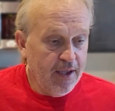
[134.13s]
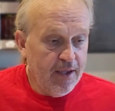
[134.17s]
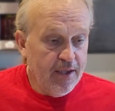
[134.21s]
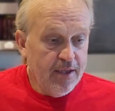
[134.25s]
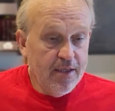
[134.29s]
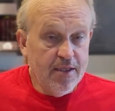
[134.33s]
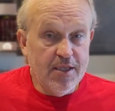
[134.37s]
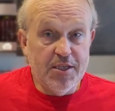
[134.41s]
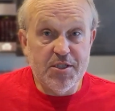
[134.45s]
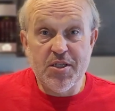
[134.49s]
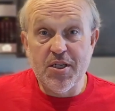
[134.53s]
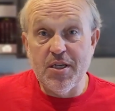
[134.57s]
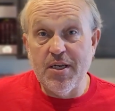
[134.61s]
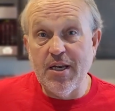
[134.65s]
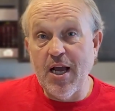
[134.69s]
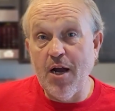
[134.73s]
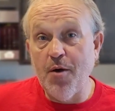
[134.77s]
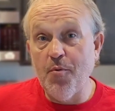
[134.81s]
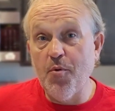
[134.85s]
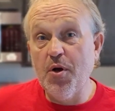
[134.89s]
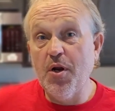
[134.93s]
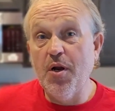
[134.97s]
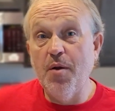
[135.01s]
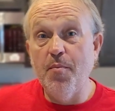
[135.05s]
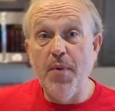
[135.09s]
Listen, now
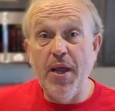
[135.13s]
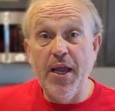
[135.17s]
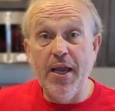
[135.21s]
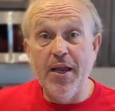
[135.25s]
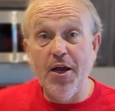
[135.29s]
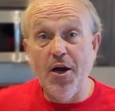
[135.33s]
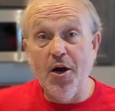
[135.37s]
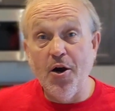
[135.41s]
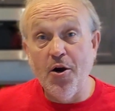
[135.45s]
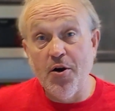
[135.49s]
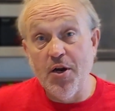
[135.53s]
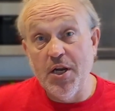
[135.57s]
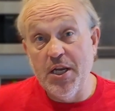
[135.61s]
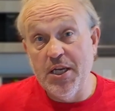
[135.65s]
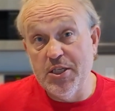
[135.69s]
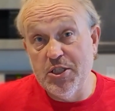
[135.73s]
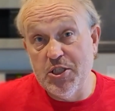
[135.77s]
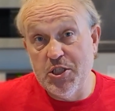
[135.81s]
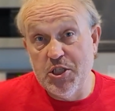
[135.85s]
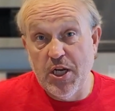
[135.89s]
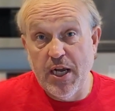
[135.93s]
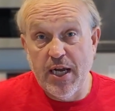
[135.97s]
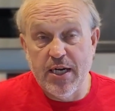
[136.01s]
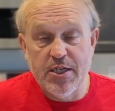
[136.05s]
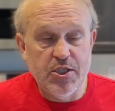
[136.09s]
we're gonna make our
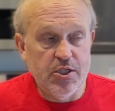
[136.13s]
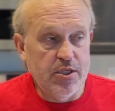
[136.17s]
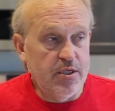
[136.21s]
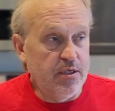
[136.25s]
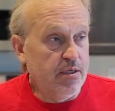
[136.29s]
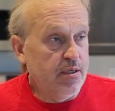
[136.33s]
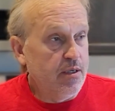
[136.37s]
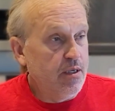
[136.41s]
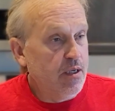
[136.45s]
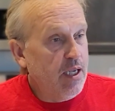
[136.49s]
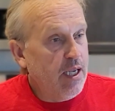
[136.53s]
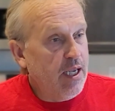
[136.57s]
injection.